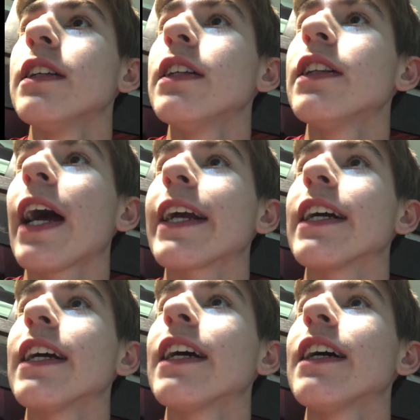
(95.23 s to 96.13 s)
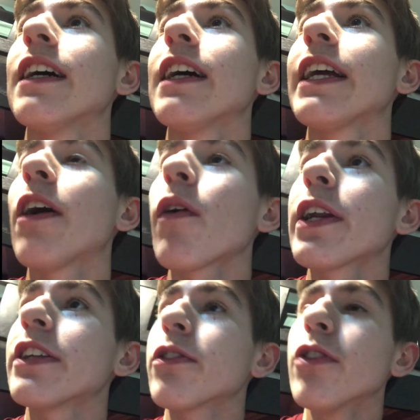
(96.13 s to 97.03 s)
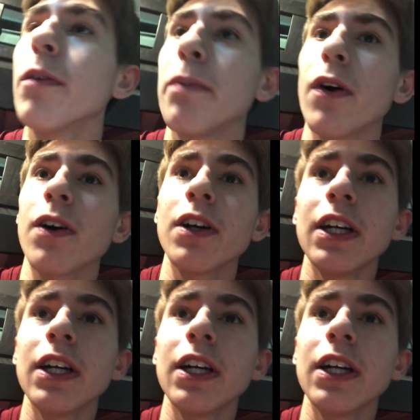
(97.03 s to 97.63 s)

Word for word: Like he already threw the ball.